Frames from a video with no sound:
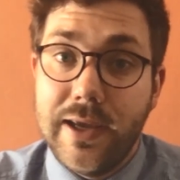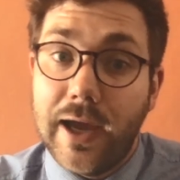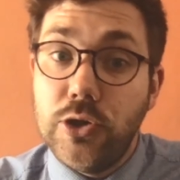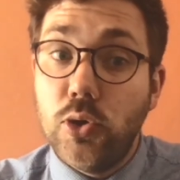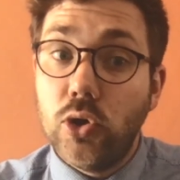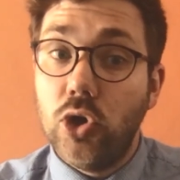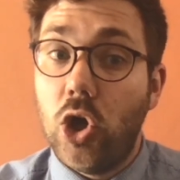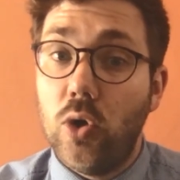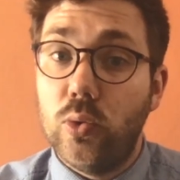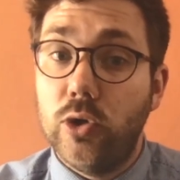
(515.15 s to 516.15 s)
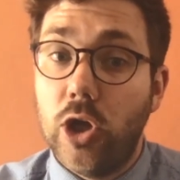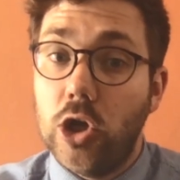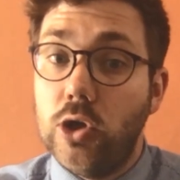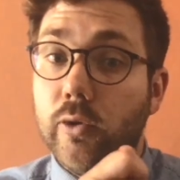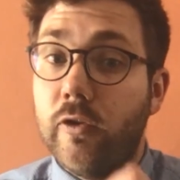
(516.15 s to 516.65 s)
and you can hold
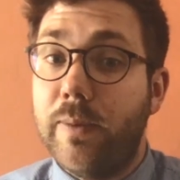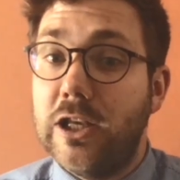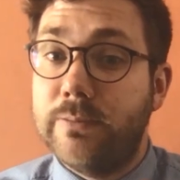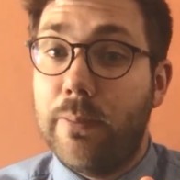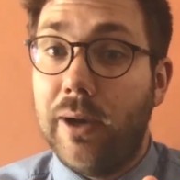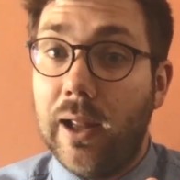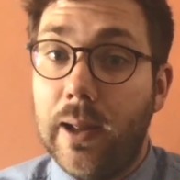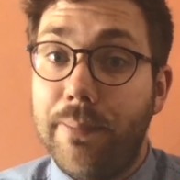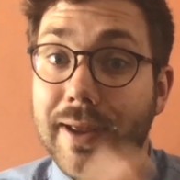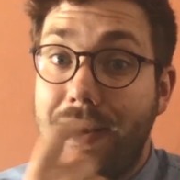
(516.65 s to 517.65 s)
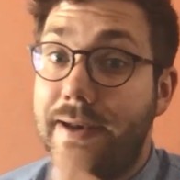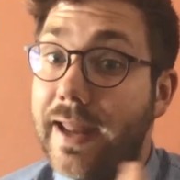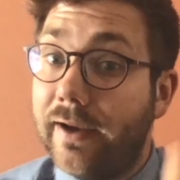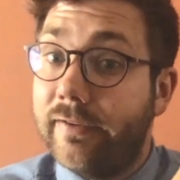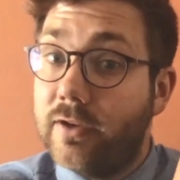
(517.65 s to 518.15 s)
your speech bubble up
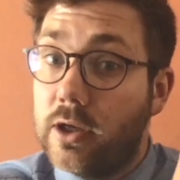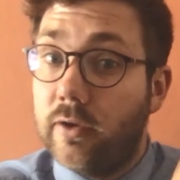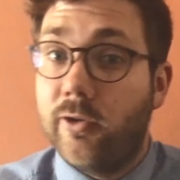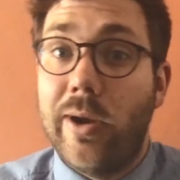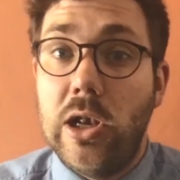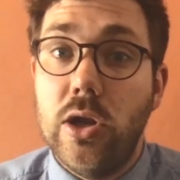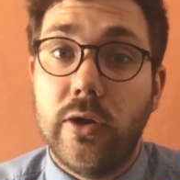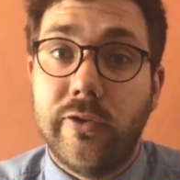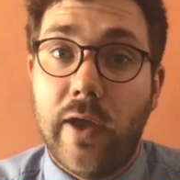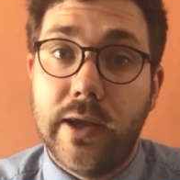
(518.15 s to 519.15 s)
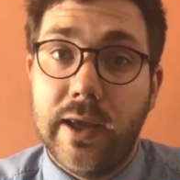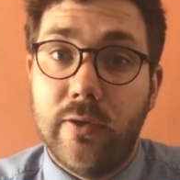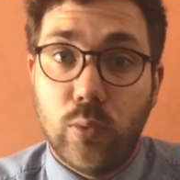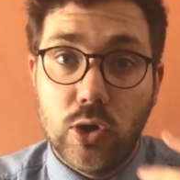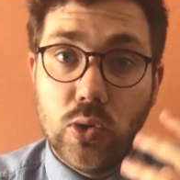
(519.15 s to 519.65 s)
next to you so it looks like it's
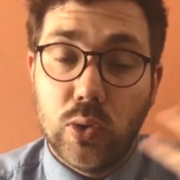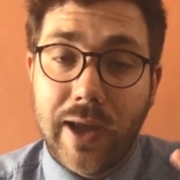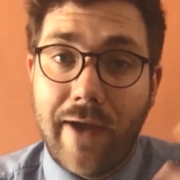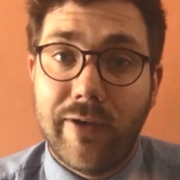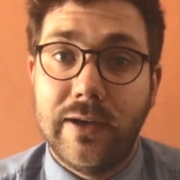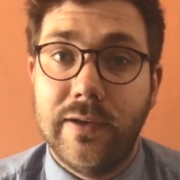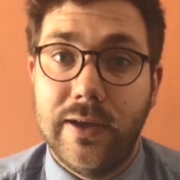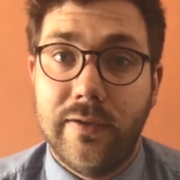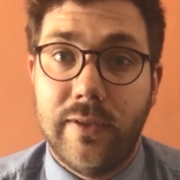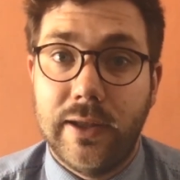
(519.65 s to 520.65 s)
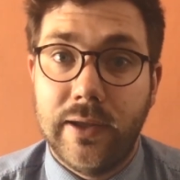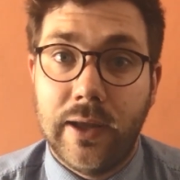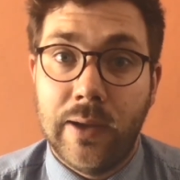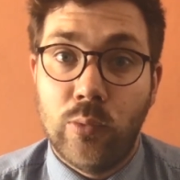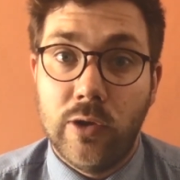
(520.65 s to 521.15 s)
what your character is thinking
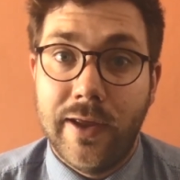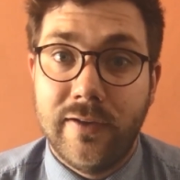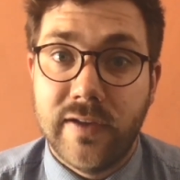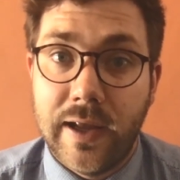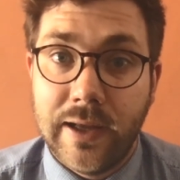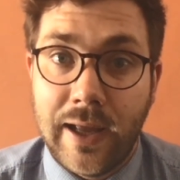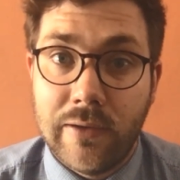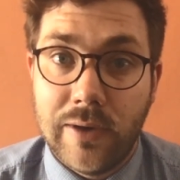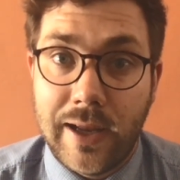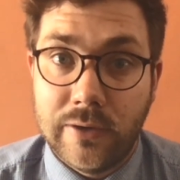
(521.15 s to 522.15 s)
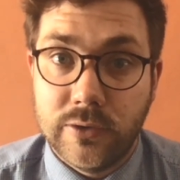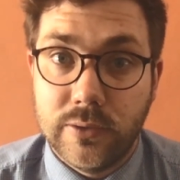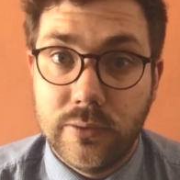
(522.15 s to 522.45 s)
and what they're saying out loud.